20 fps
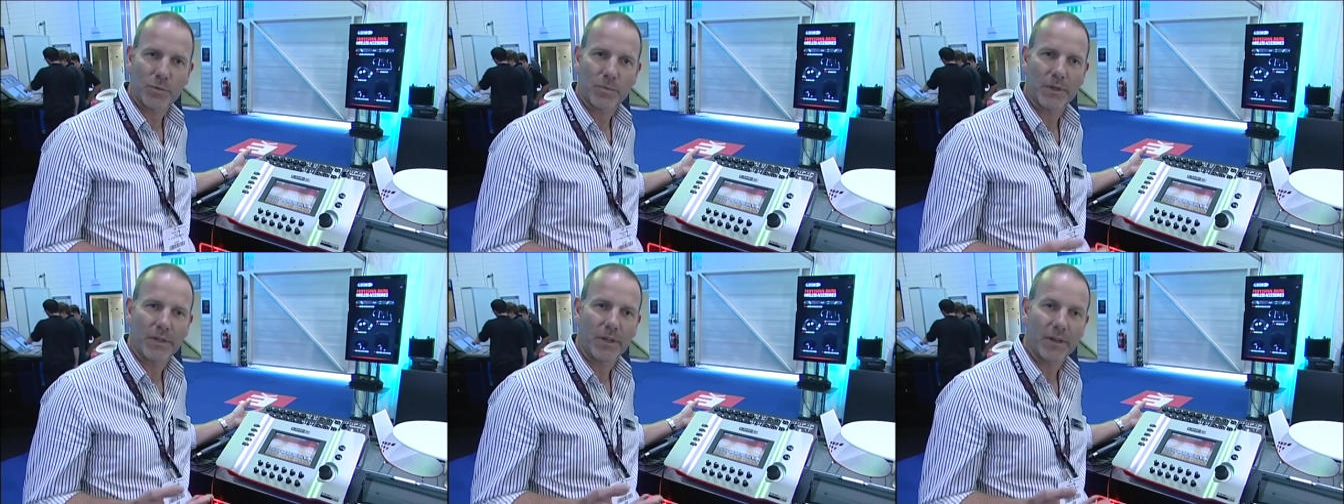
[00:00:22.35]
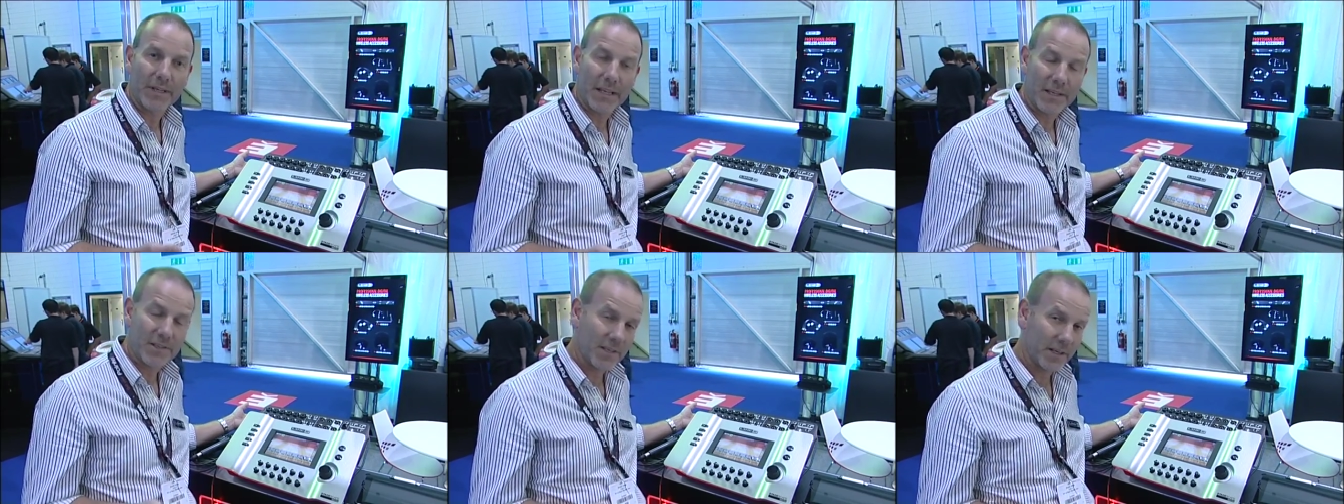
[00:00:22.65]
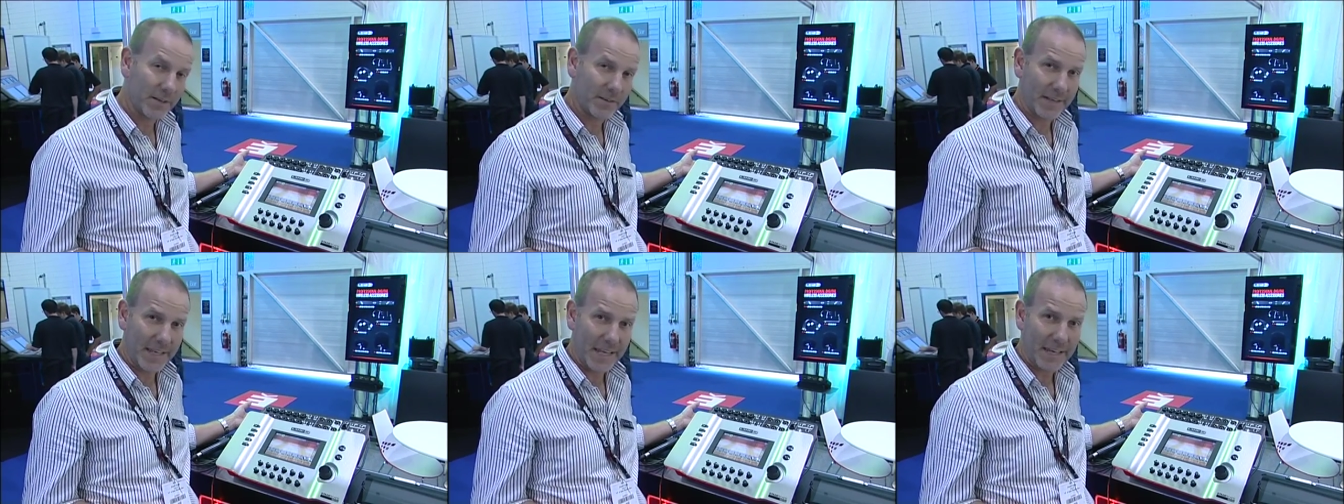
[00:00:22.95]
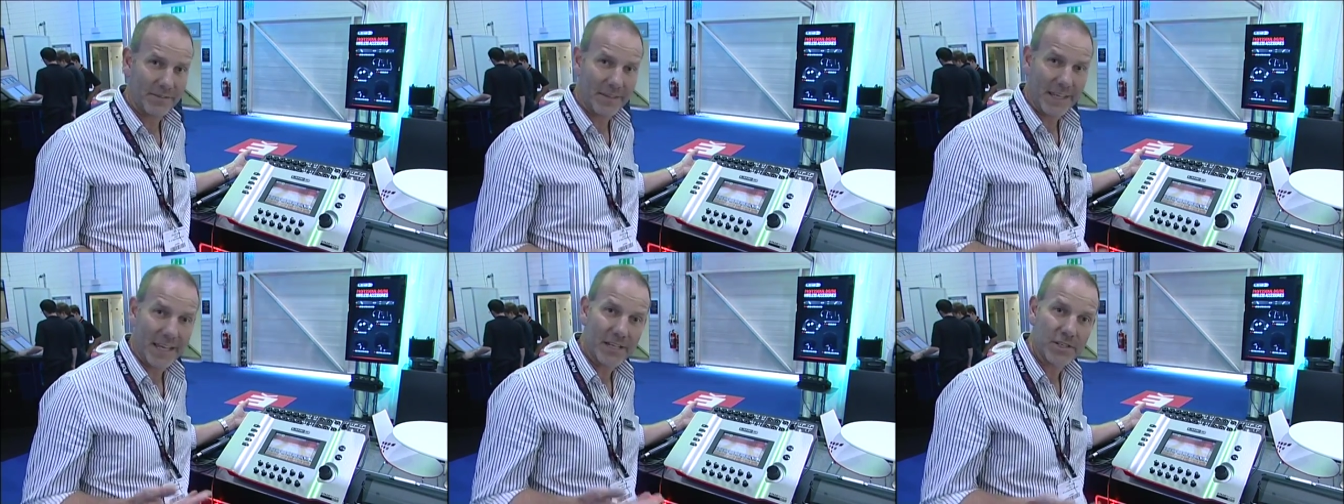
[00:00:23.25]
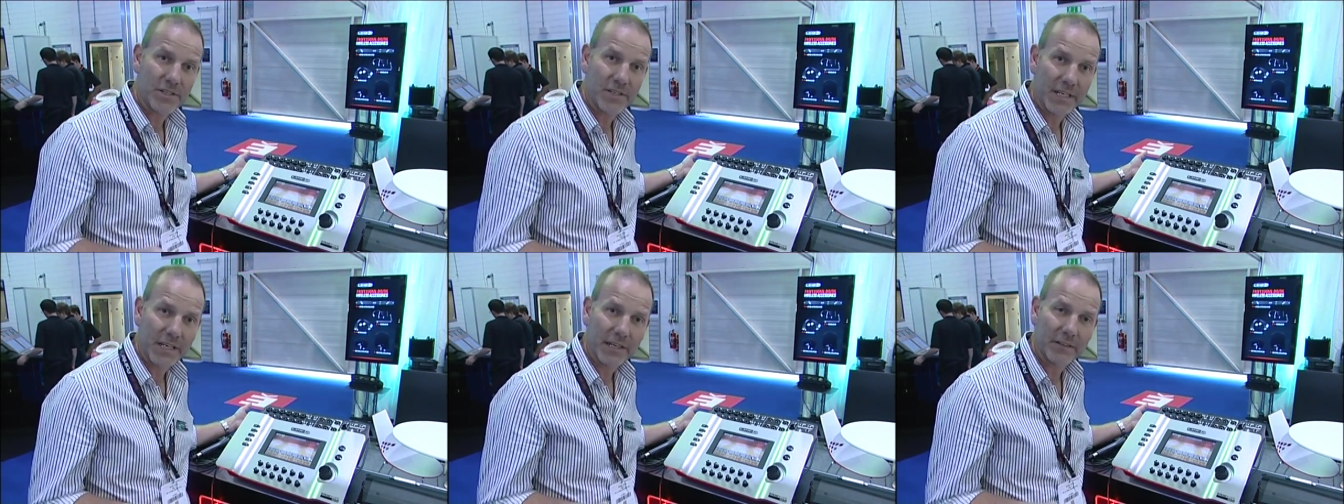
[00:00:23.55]
but not necessarily have the
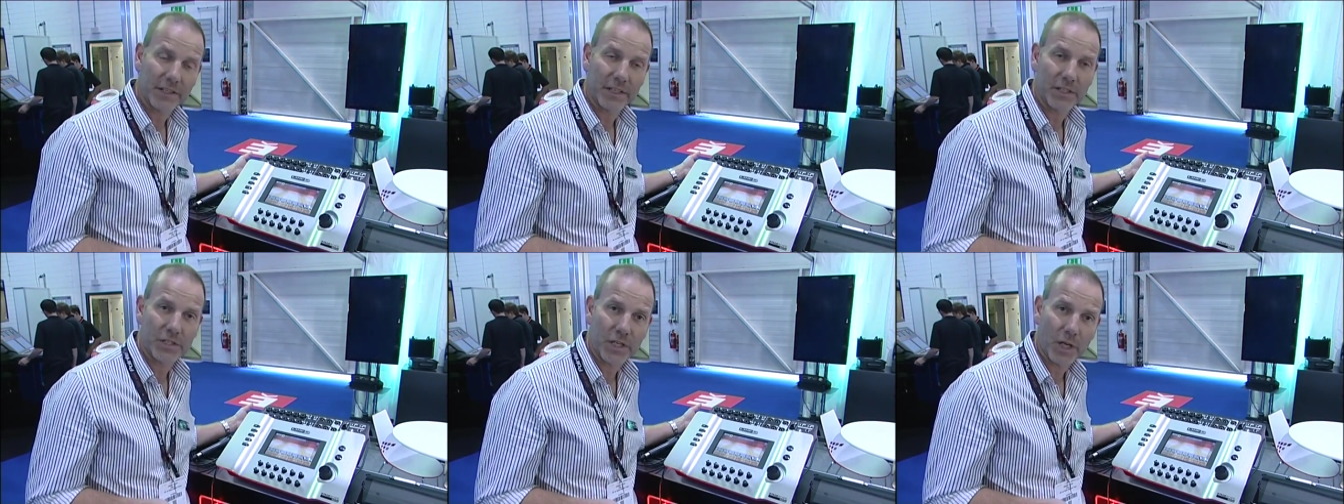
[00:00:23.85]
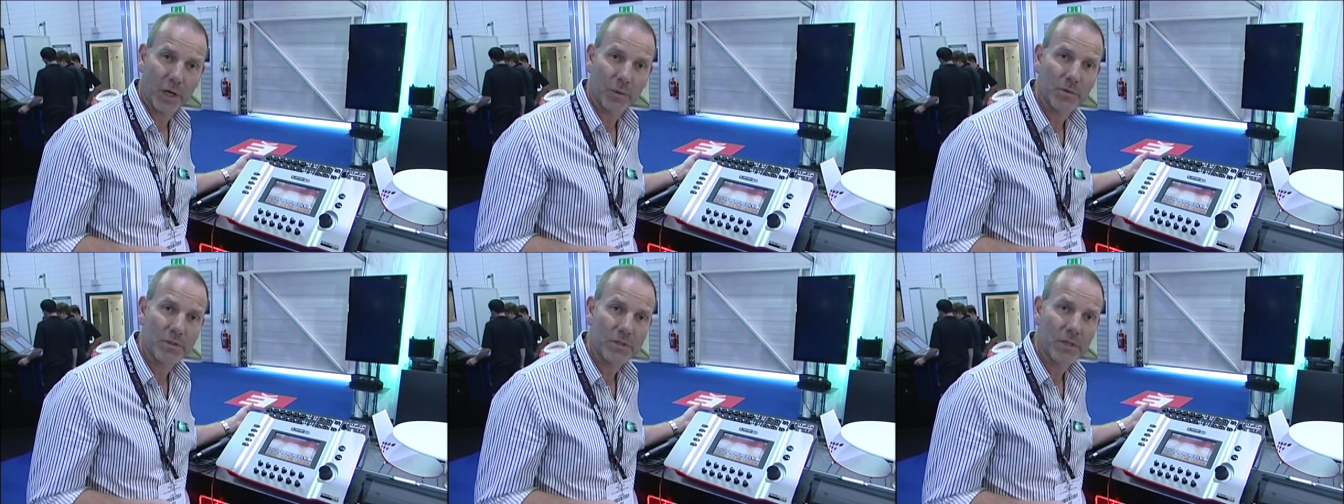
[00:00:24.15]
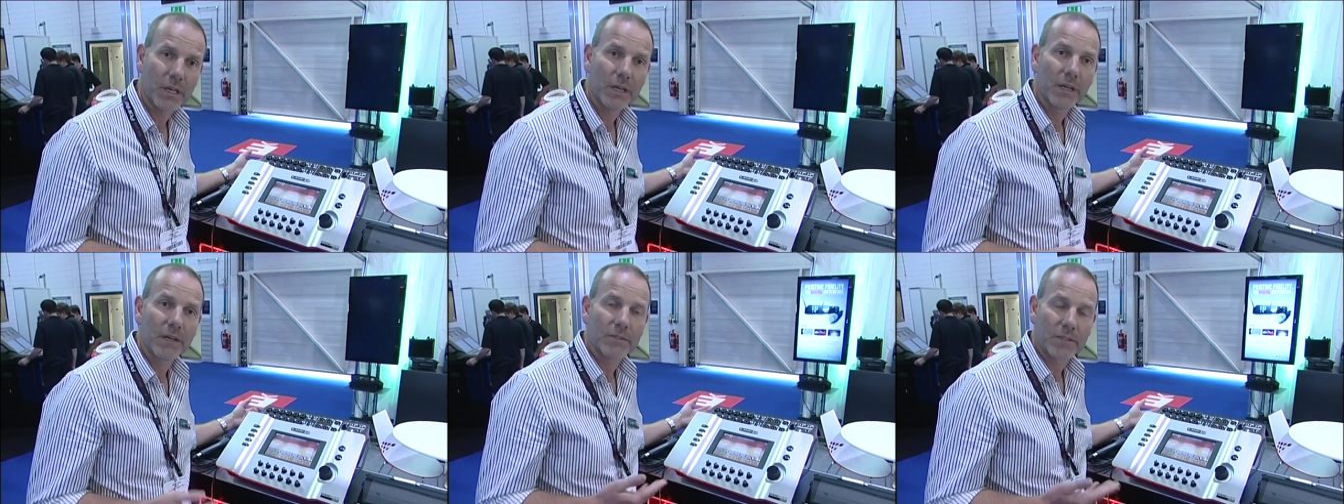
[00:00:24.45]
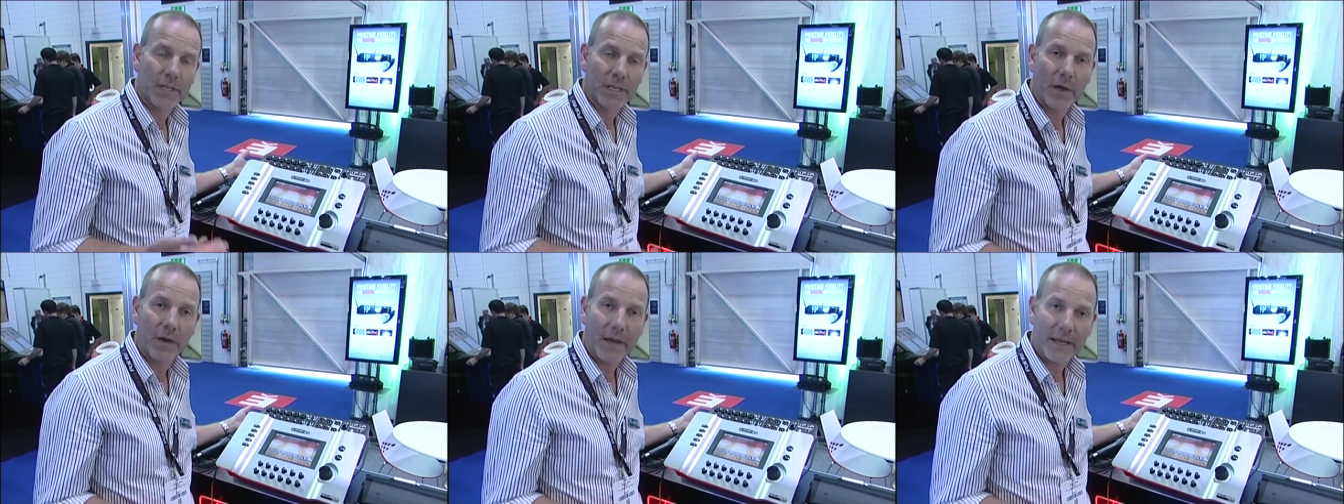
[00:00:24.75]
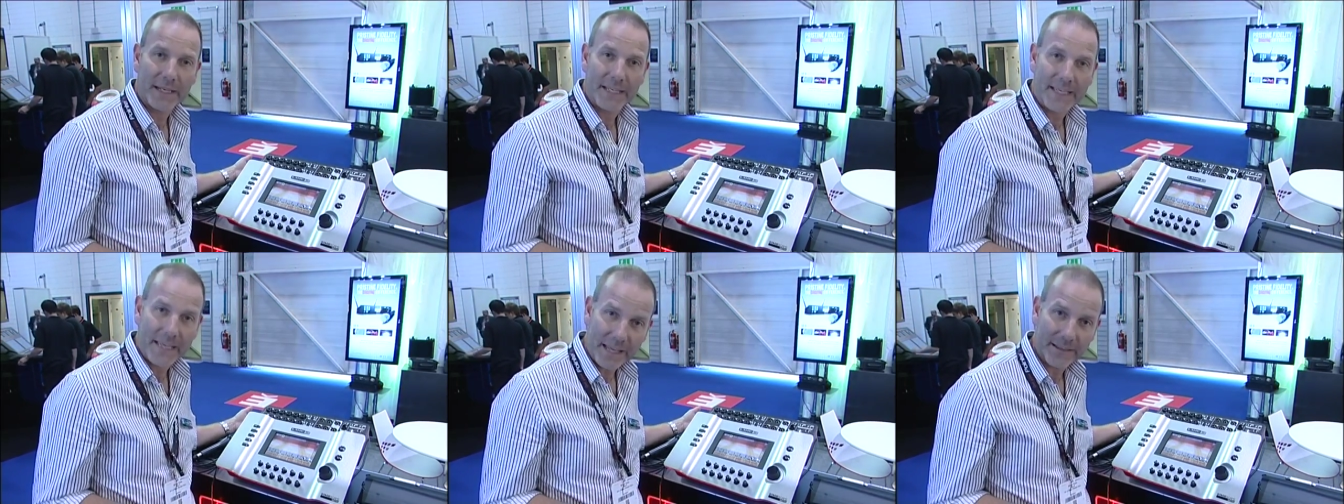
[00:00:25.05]
engineering chops to know how
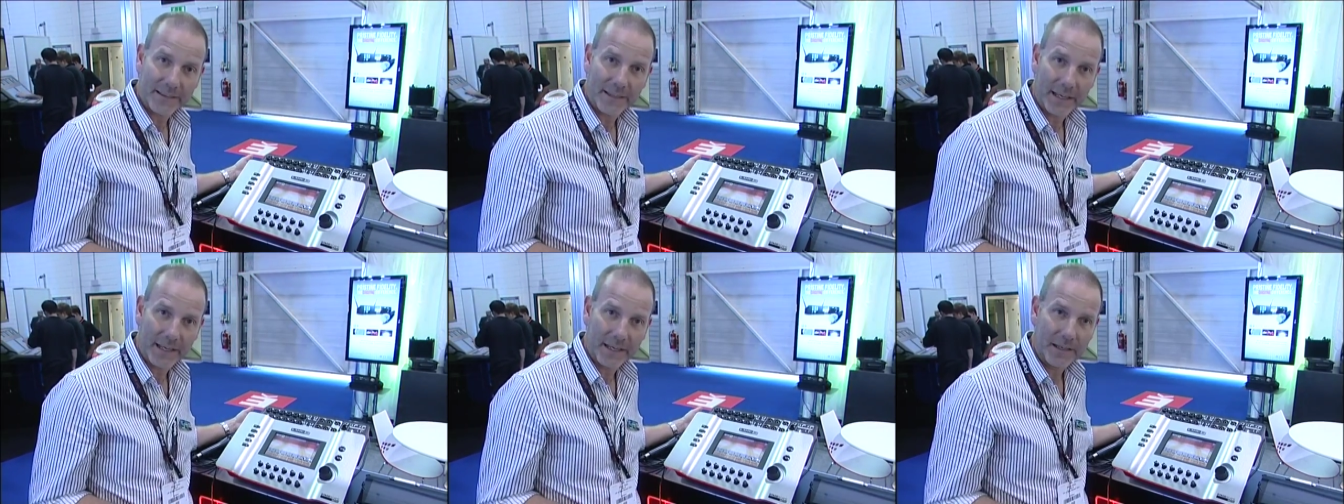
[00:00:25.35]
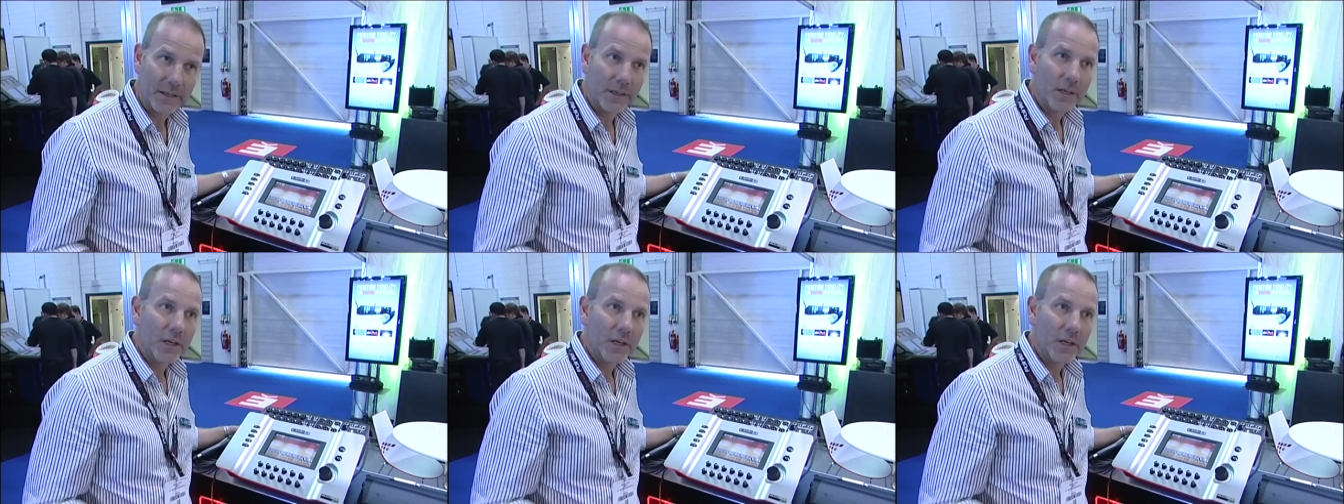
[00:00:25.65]
to get there.